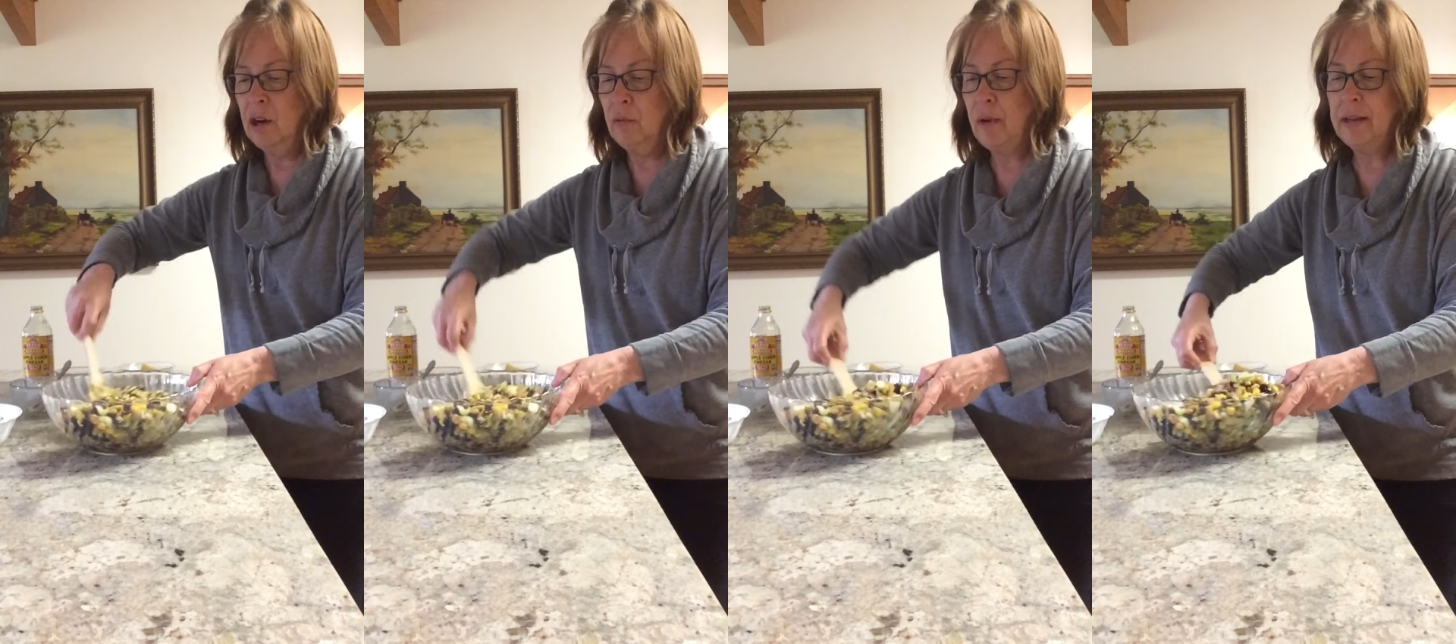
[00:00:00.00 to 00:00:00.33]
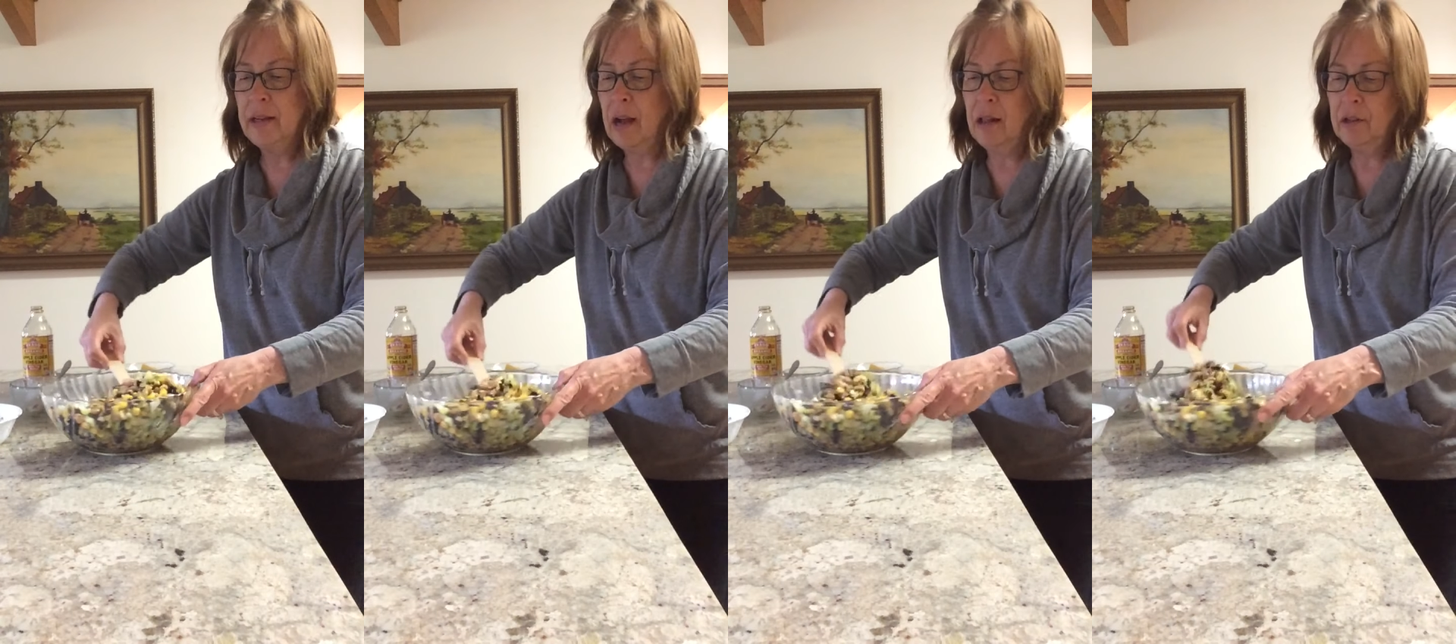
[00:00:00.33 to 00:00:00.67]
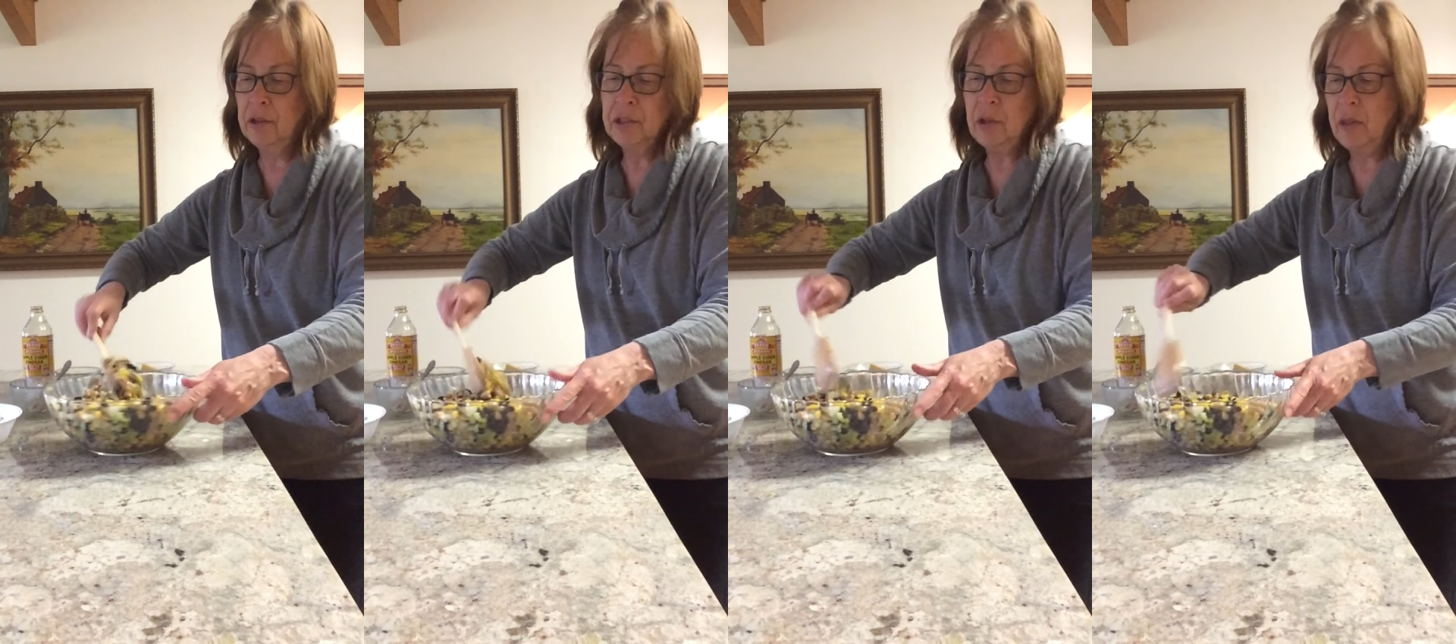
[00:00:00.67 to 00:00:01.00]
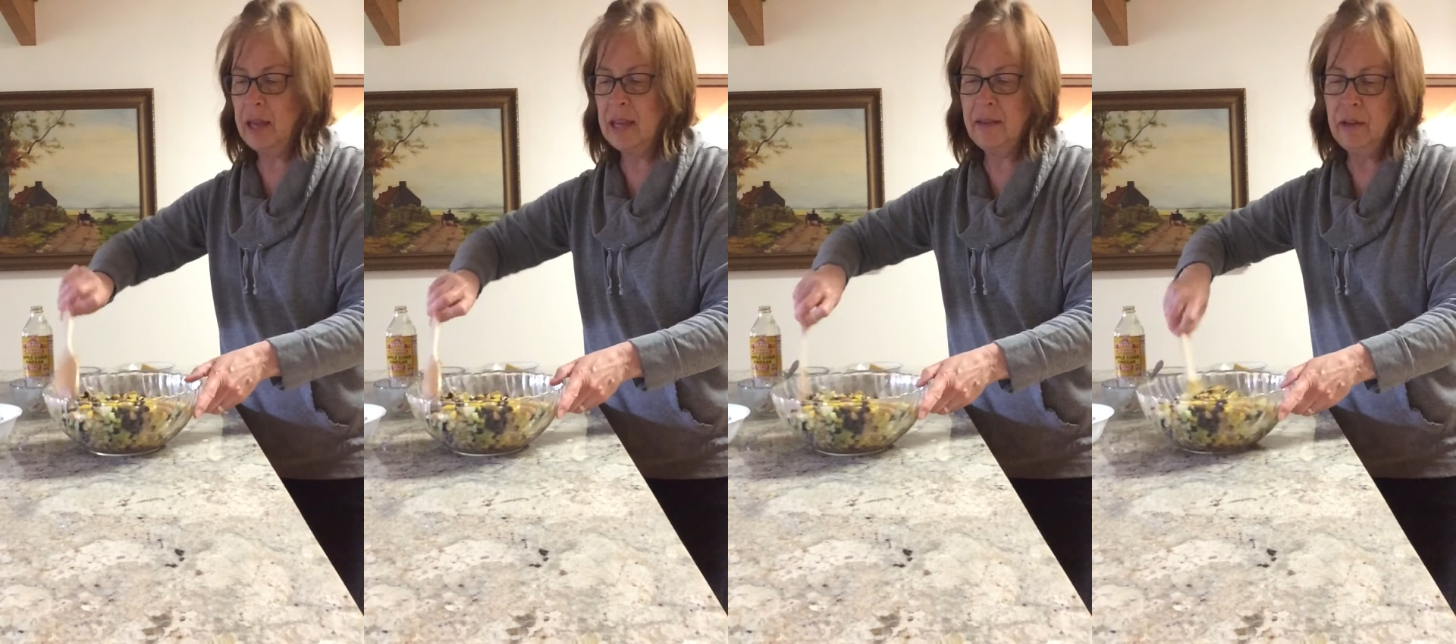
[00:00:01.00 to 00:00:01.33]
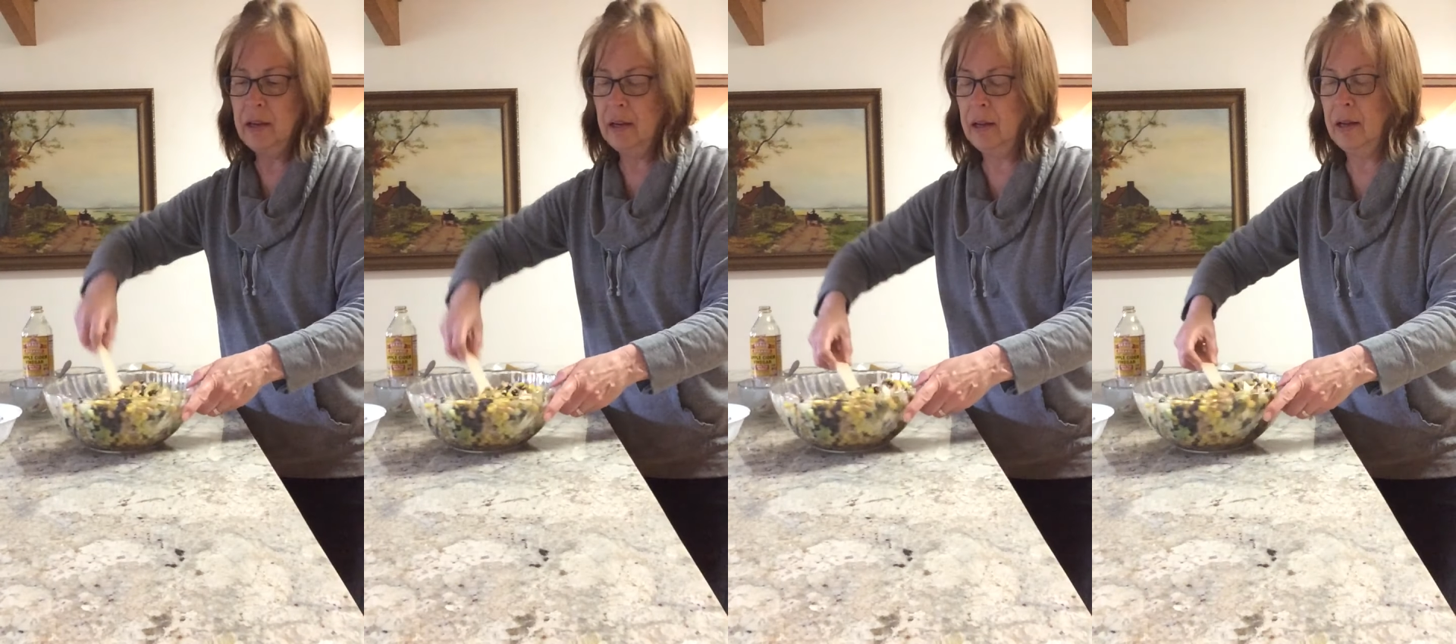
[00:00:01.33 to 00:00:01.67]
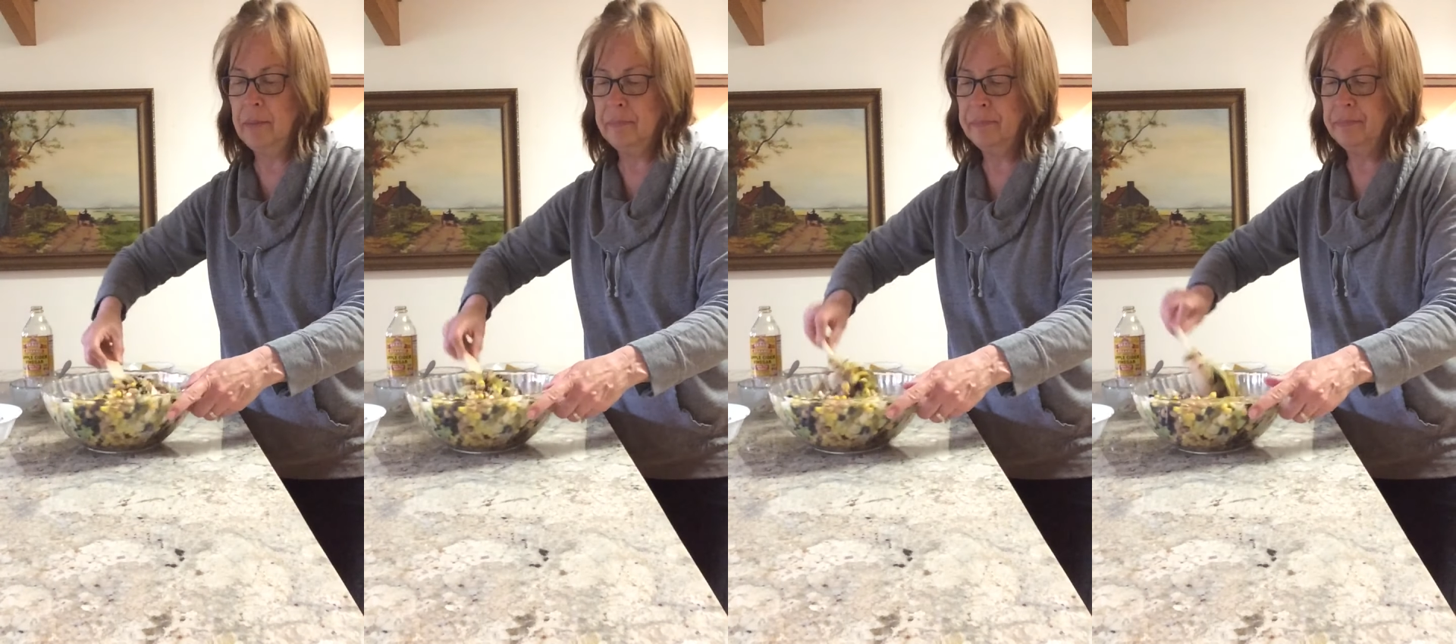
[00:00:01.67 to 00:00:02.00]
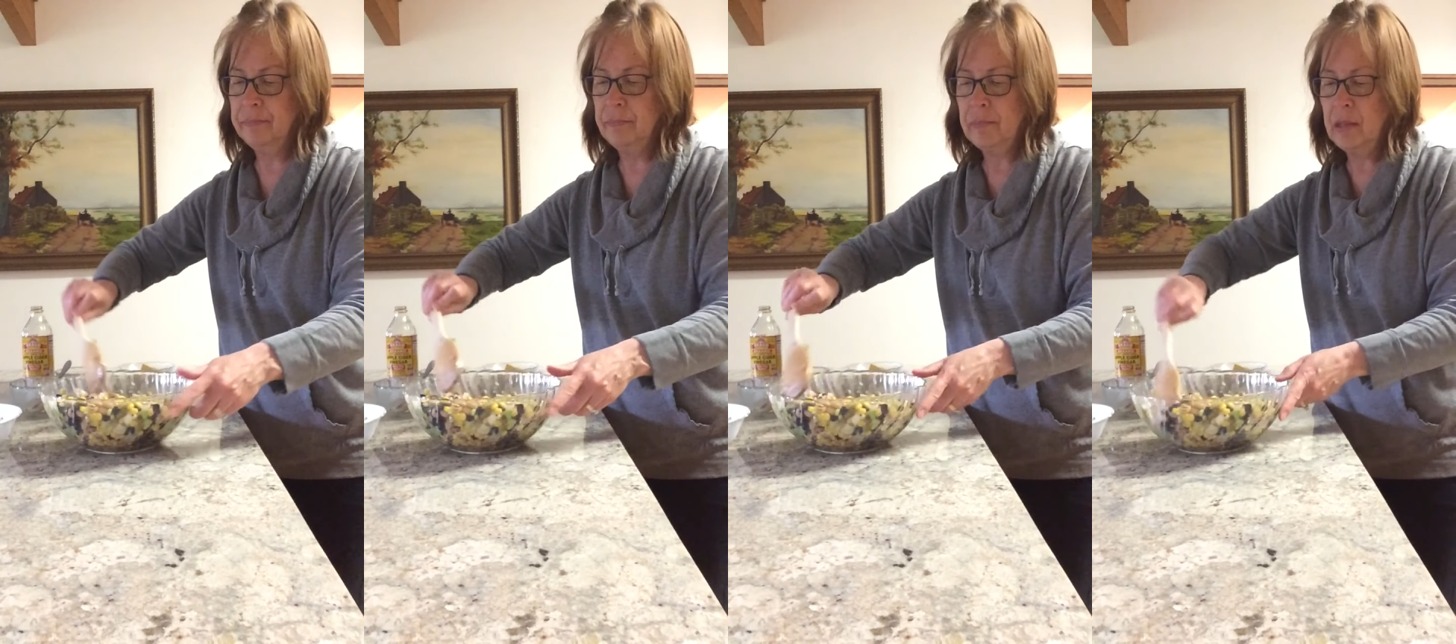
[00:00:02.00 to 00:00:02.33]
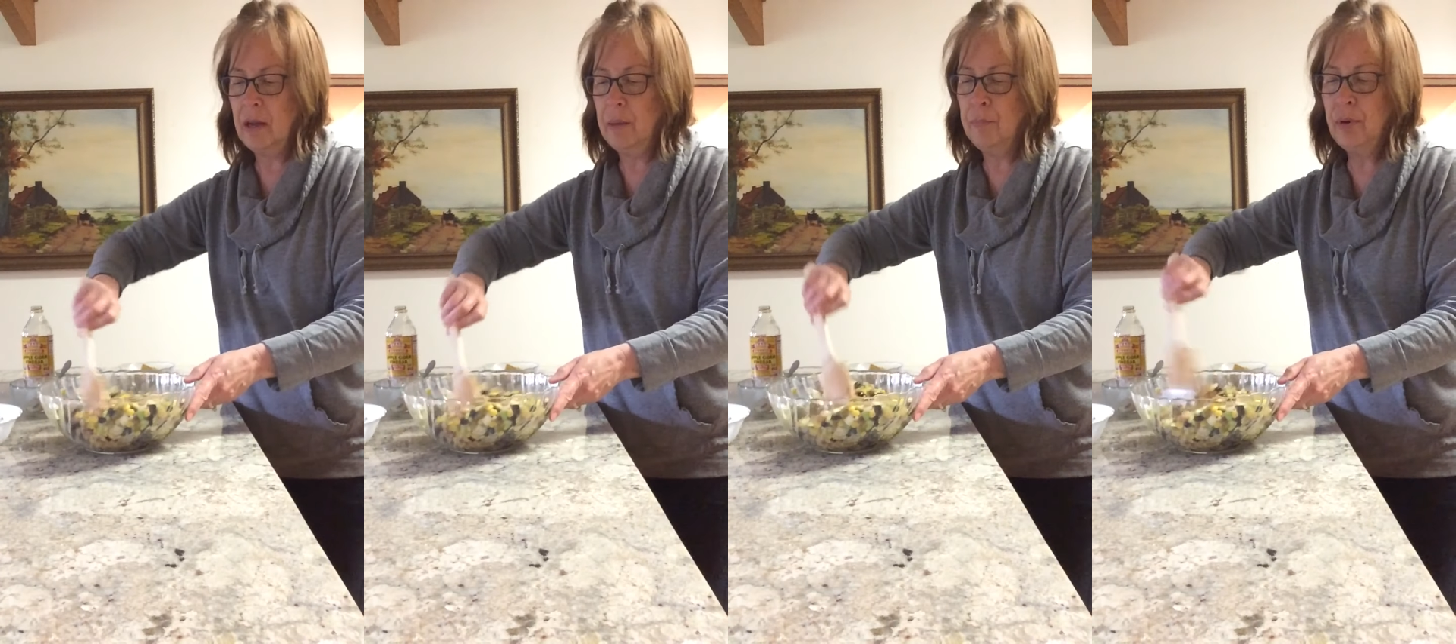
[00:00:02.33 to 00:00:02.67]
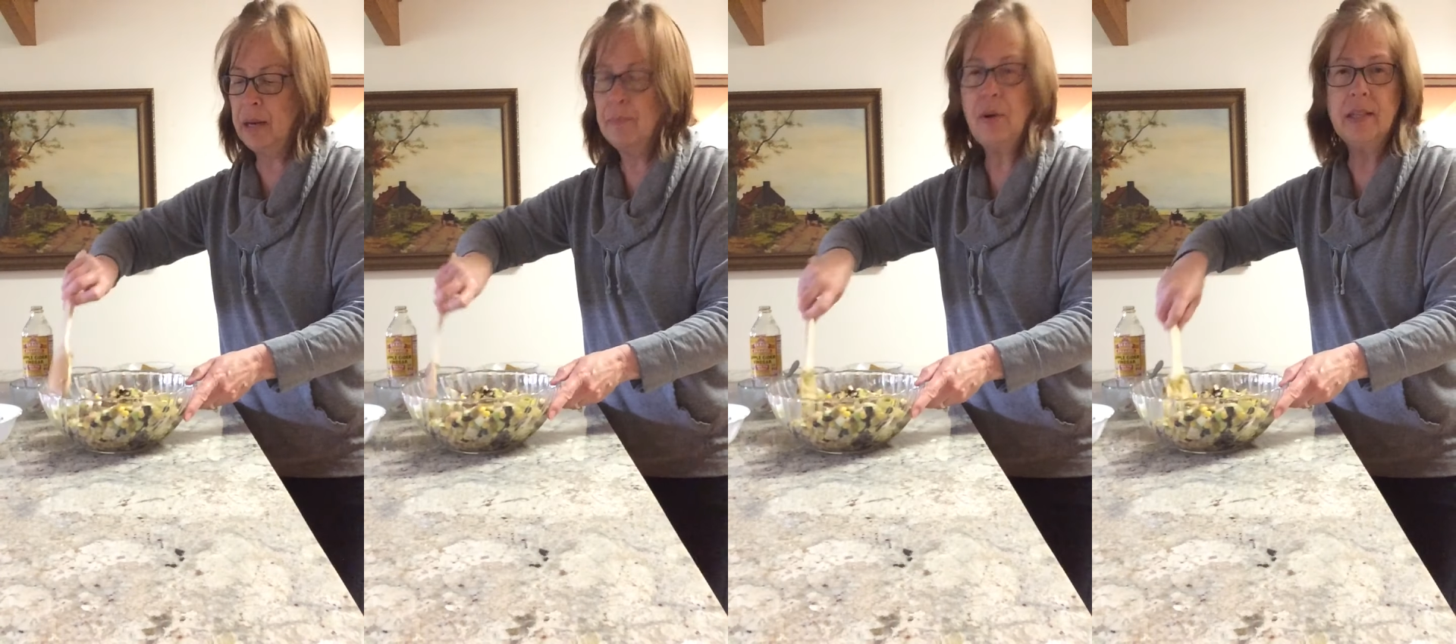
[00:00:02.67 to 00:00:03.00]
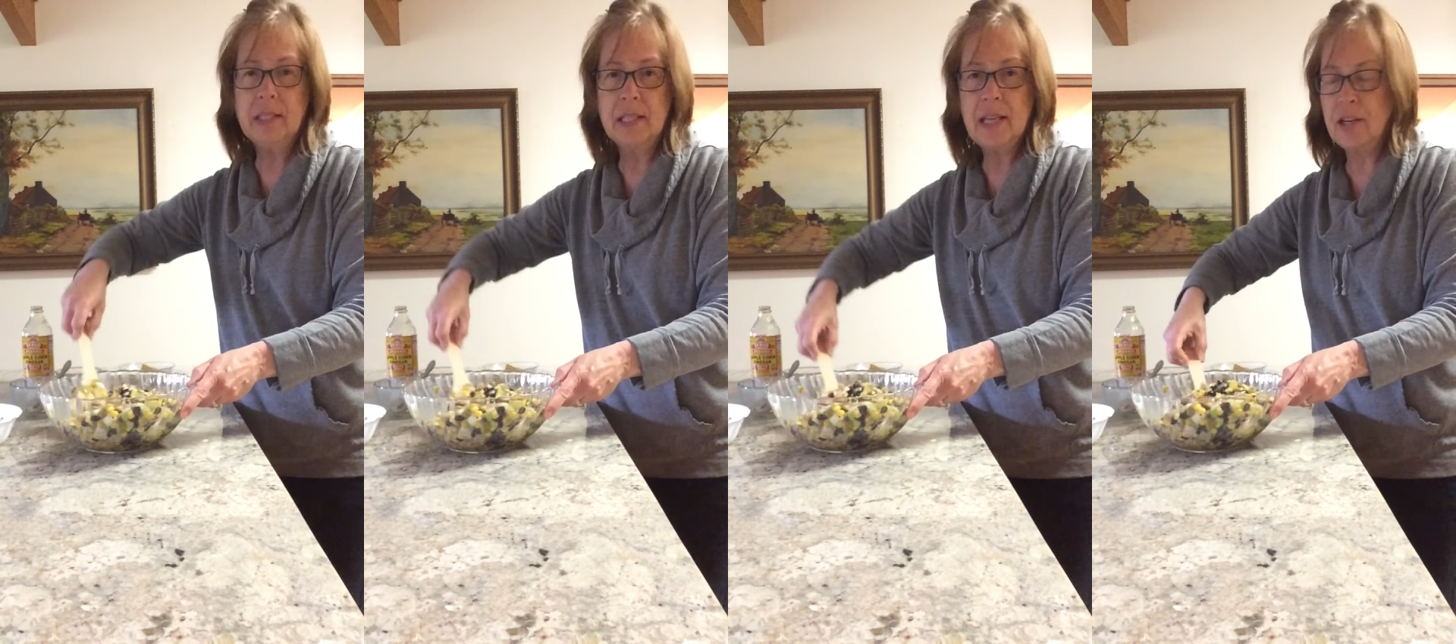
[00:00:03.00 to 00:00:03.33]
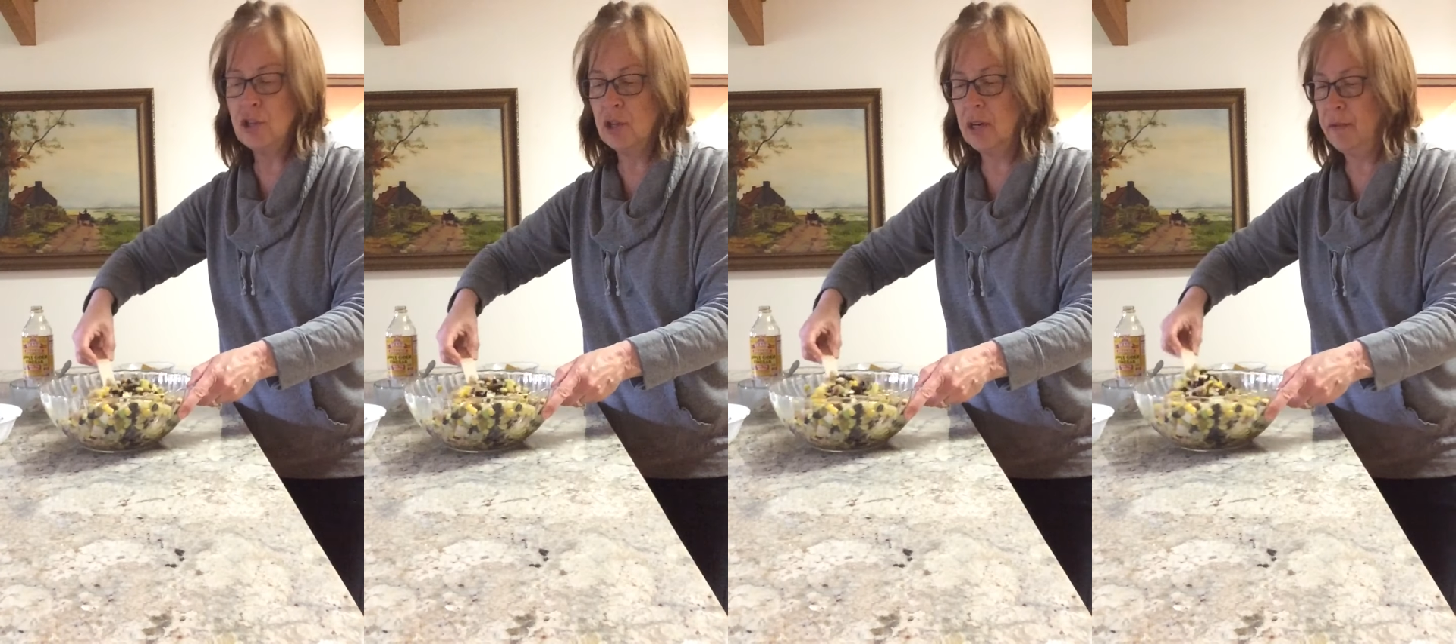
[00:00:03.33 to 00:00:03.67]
red color, so they give it a pretty presentation